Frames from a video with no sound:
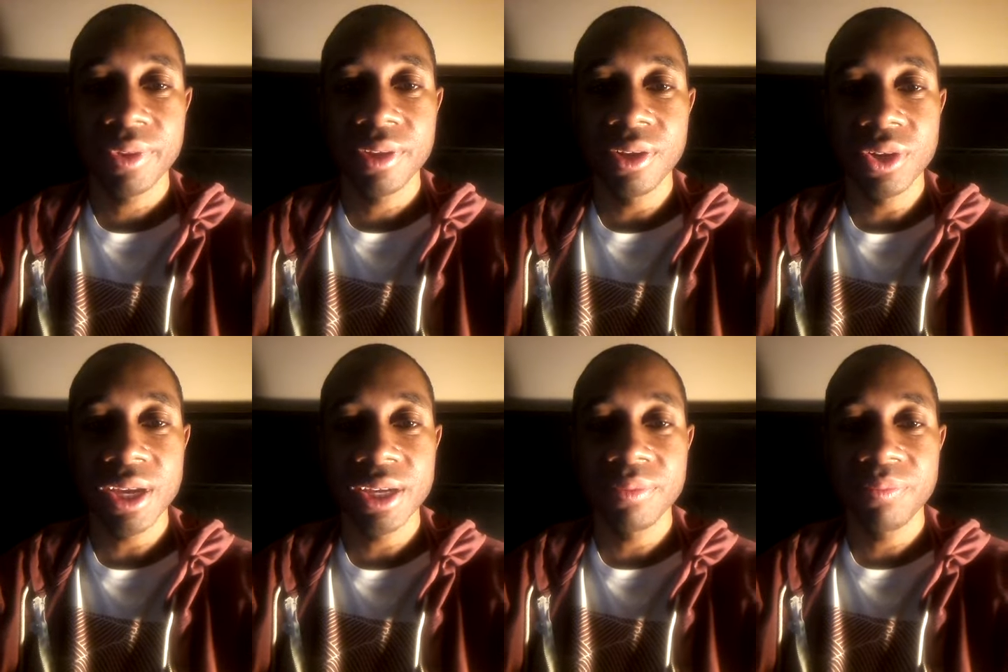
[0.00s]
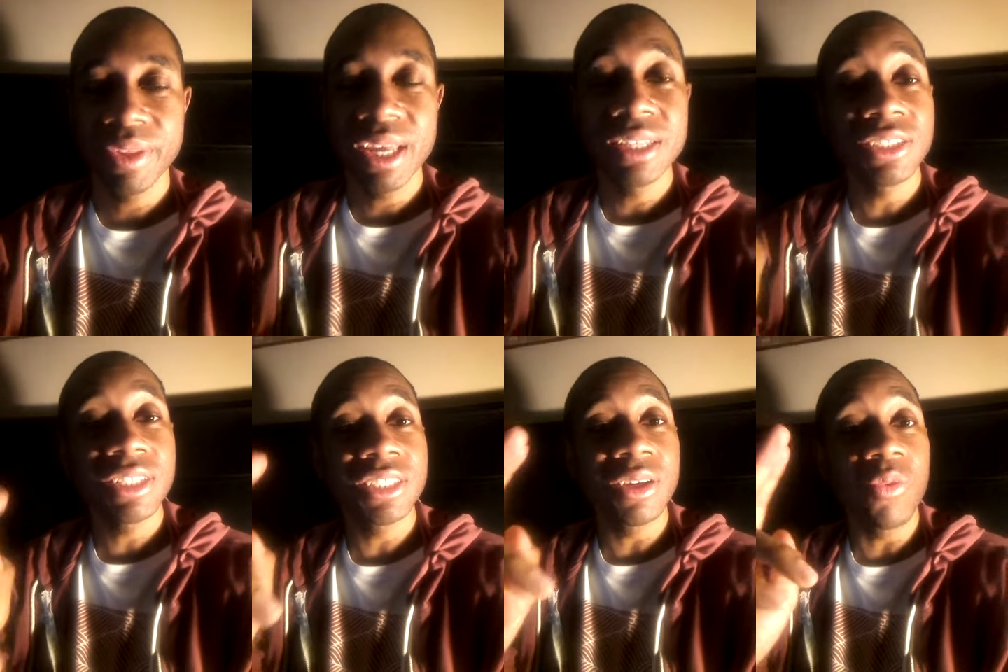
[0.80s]
Okay, and
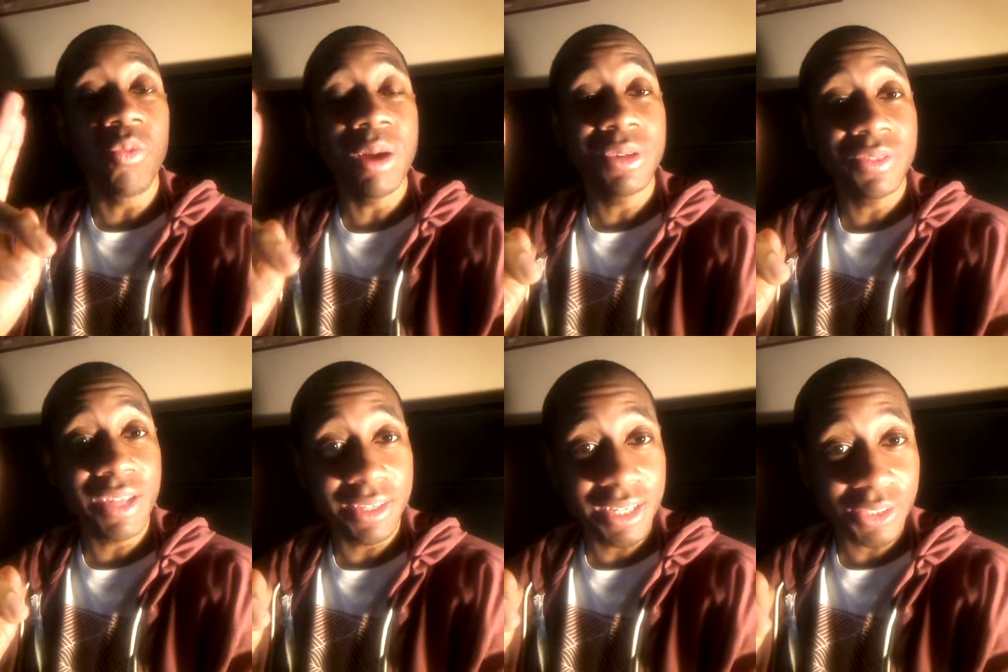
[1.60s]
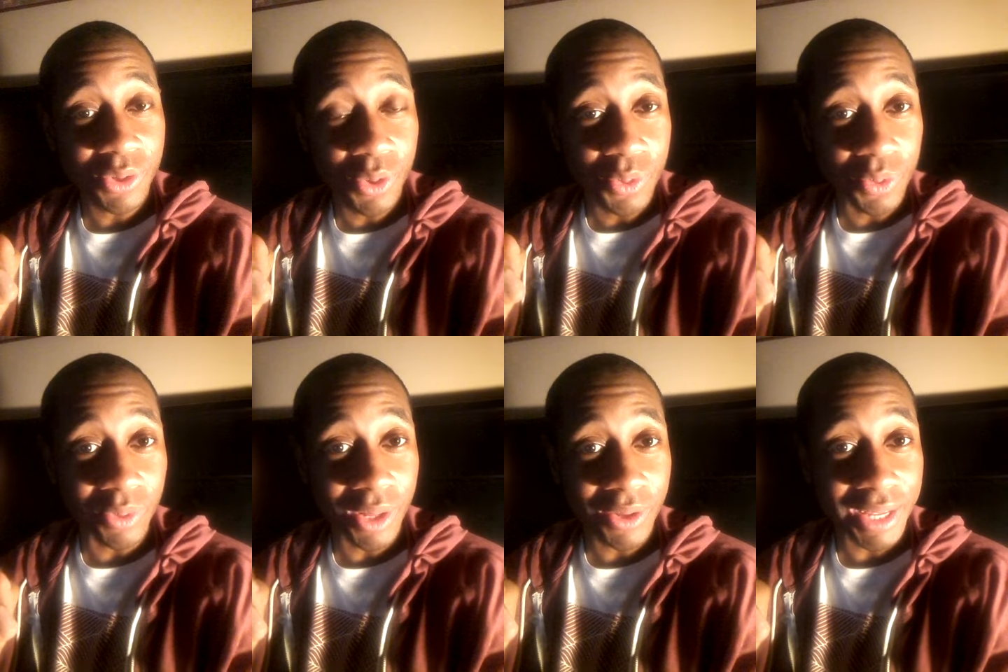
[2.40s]
since women think that's cool,
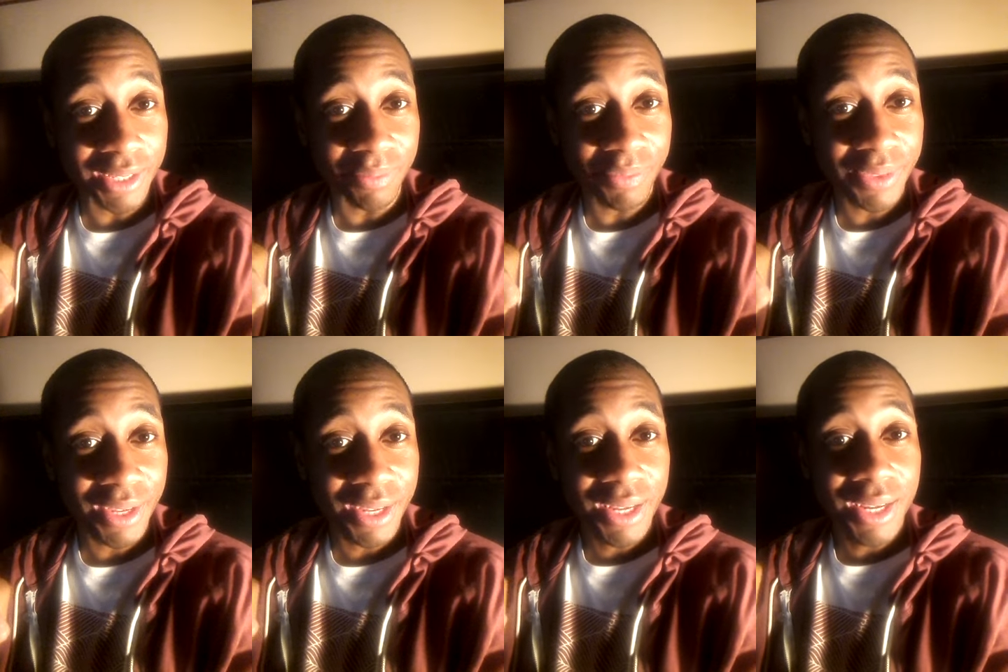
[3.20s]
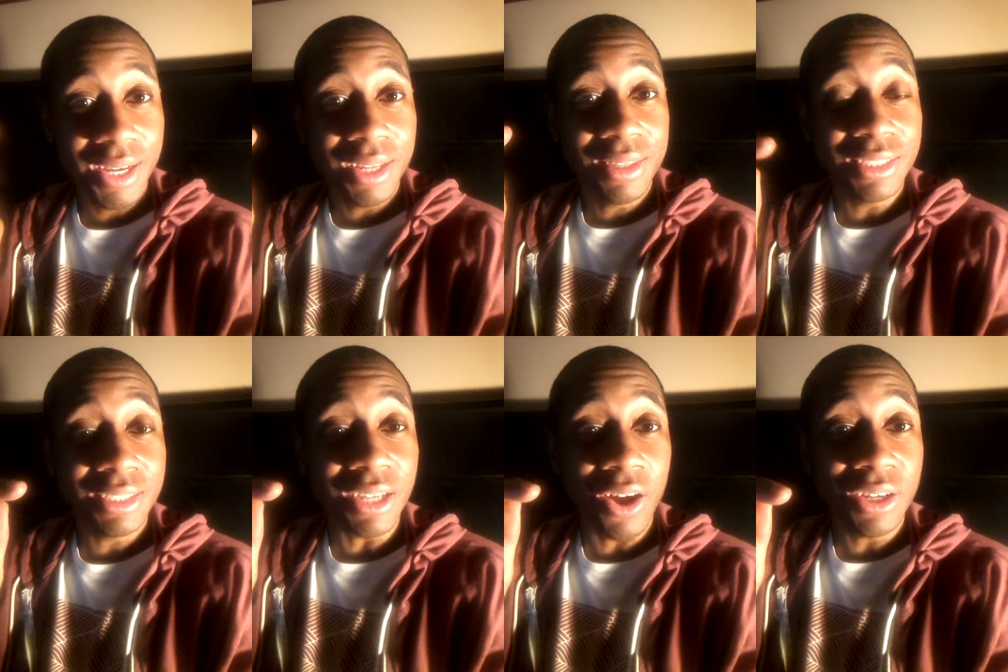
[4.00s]
okay, this is
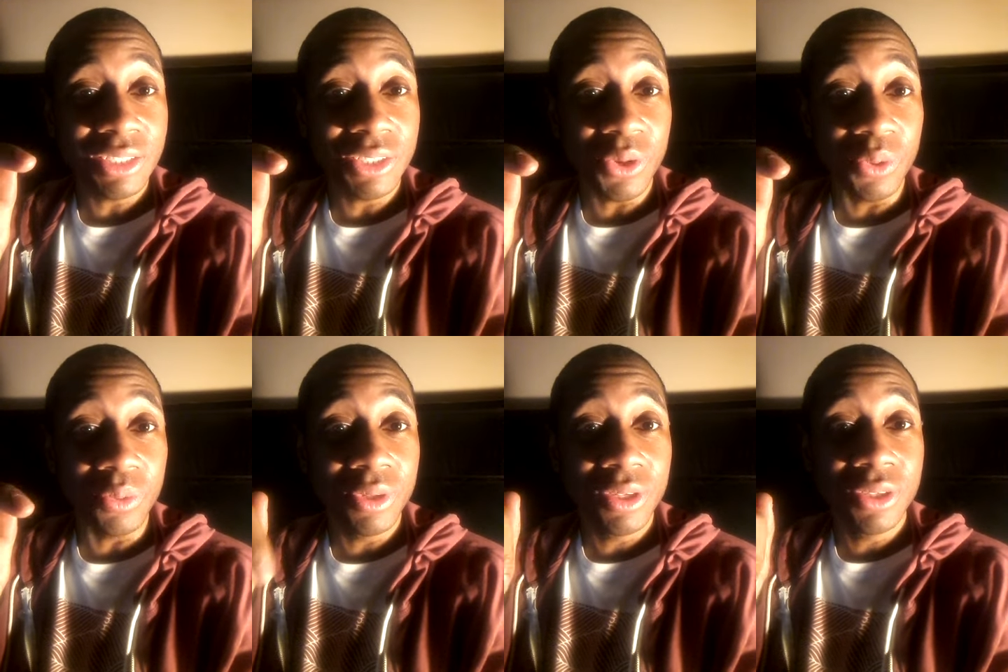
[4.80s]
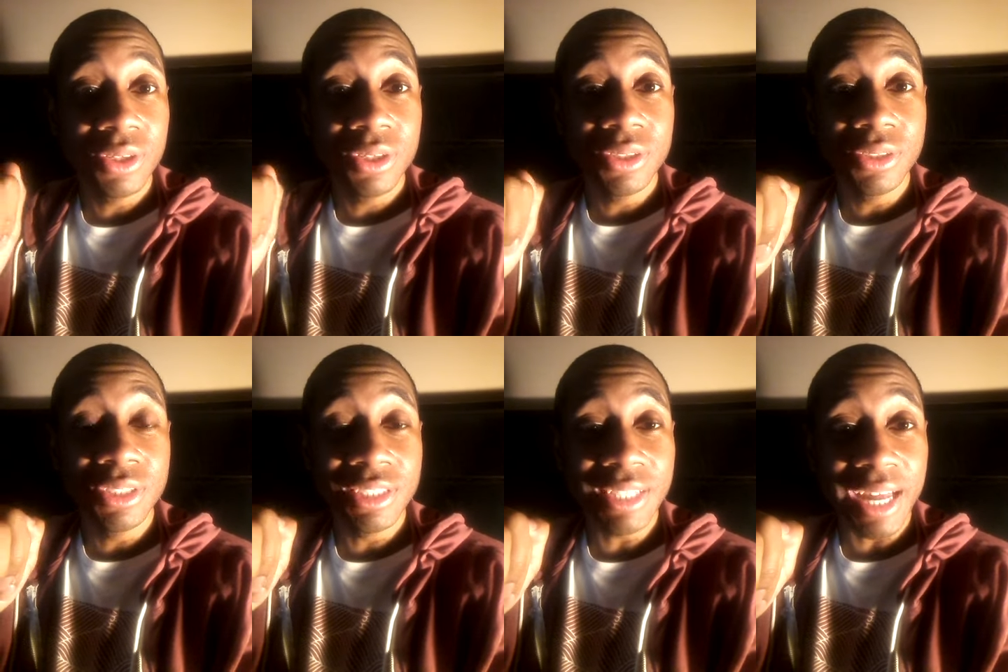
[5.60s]
also
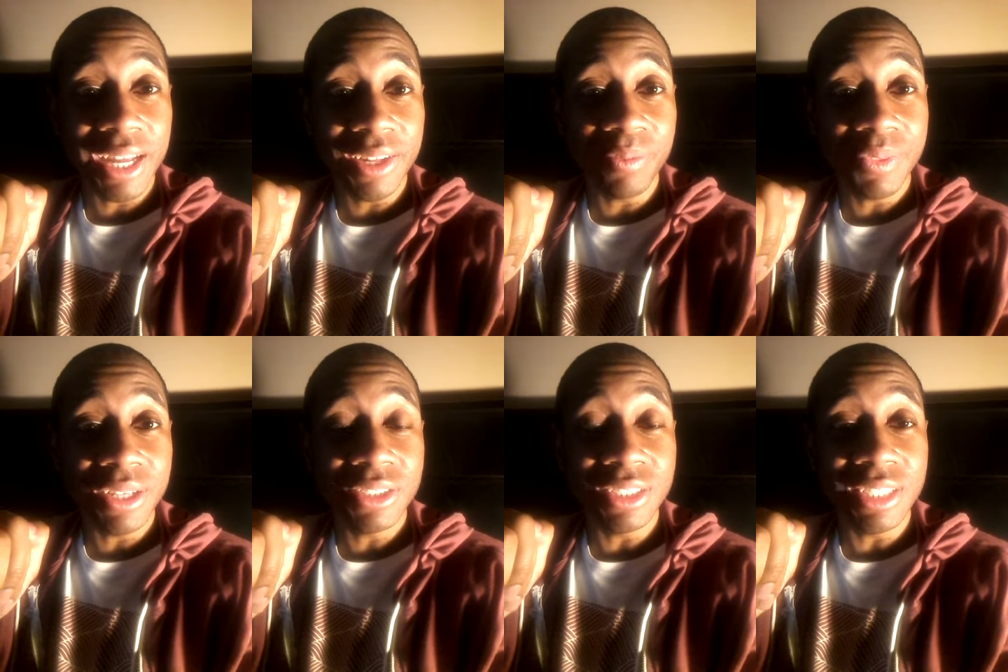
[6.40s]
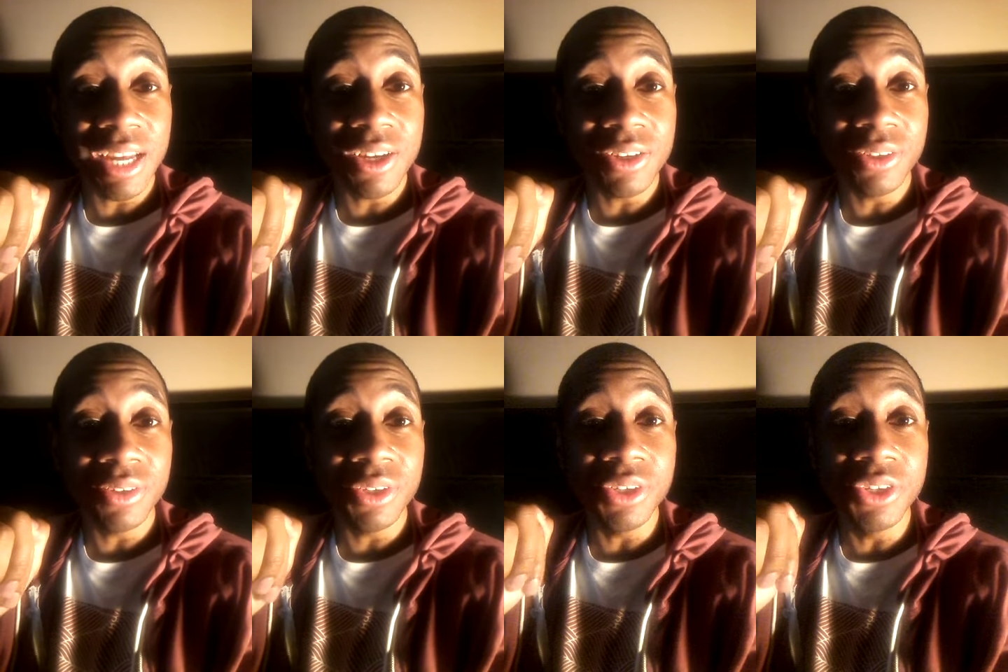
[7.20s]
designed to tell,
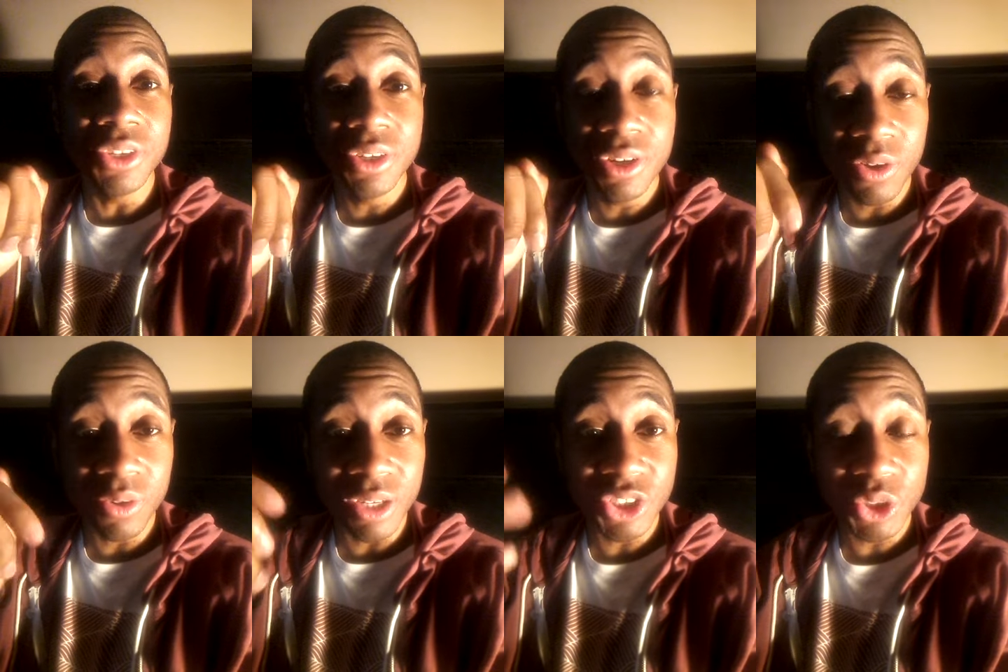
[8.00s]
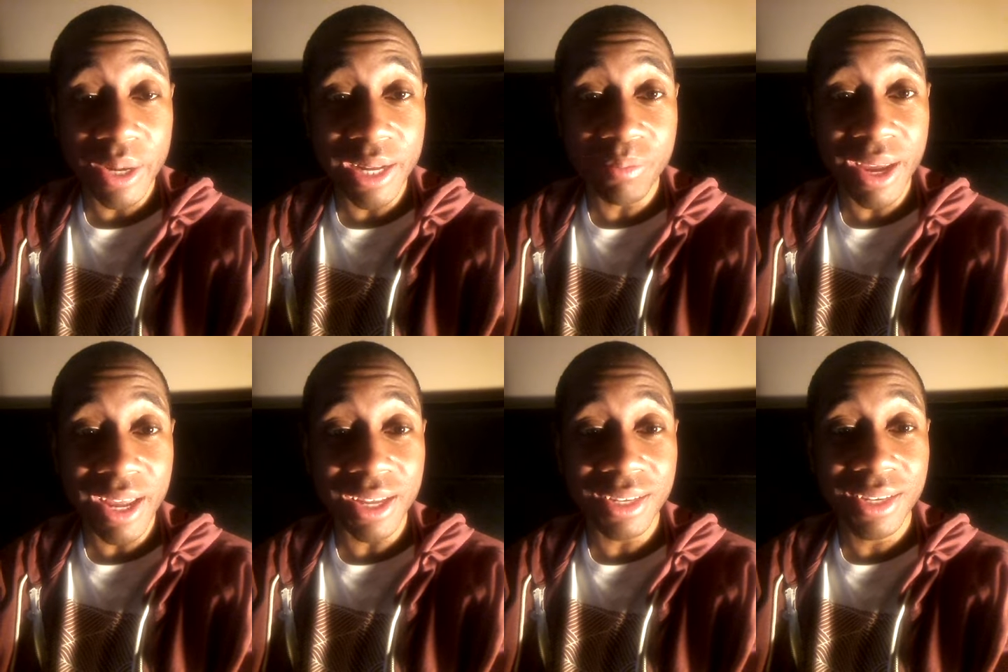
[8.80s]
you know, a straight
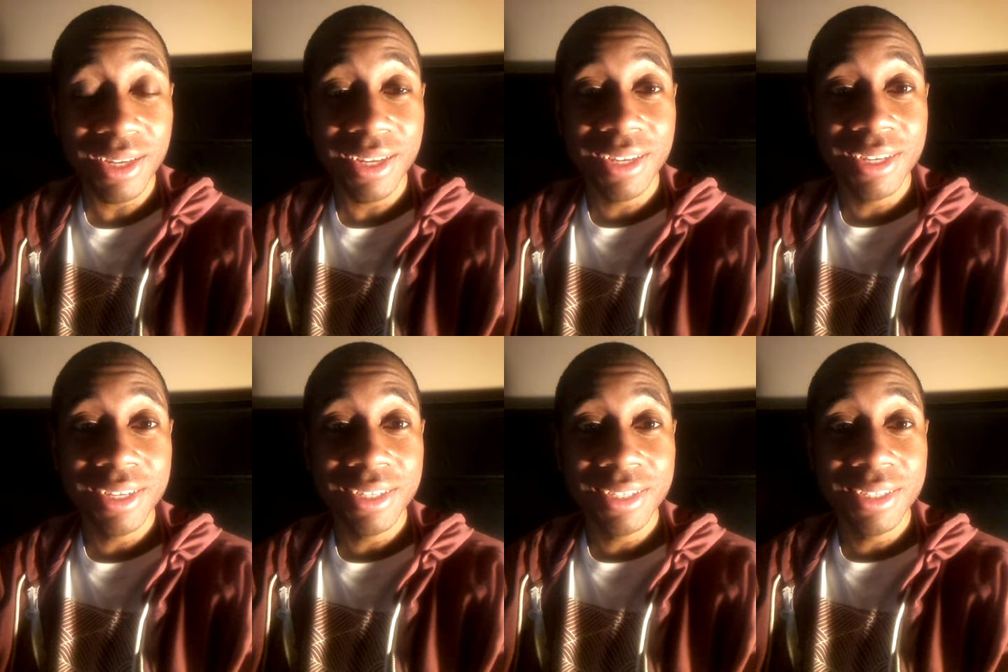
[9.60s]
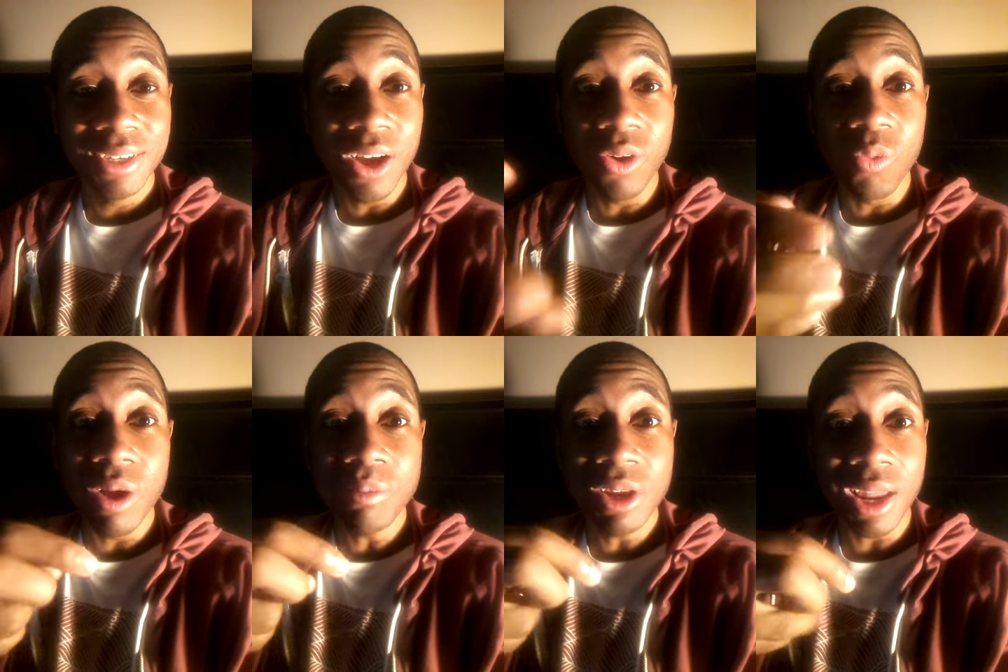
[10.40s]
man, oh,
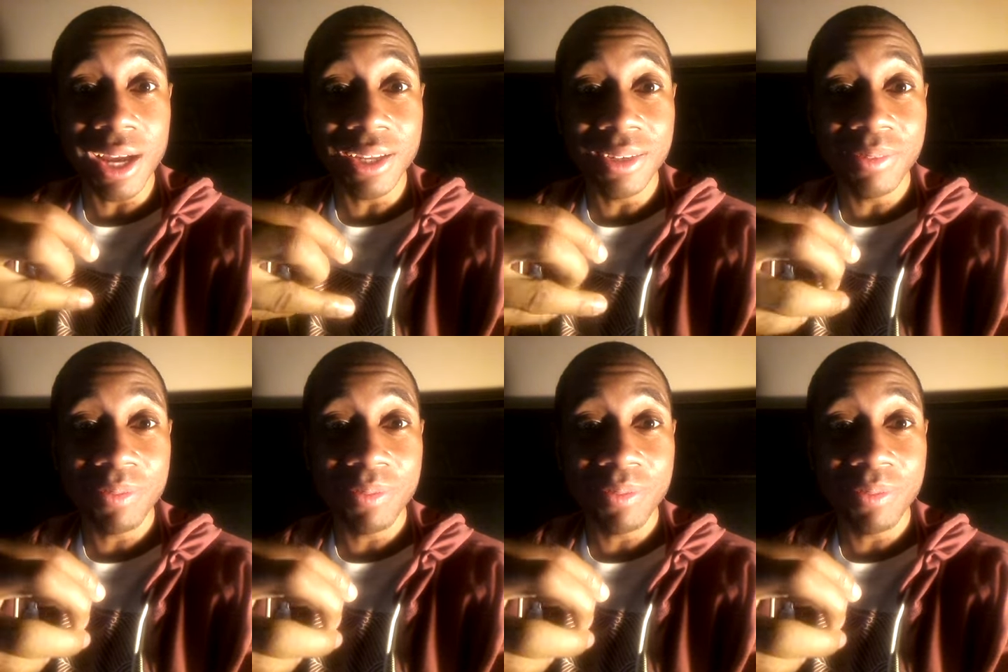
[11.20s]
women like it.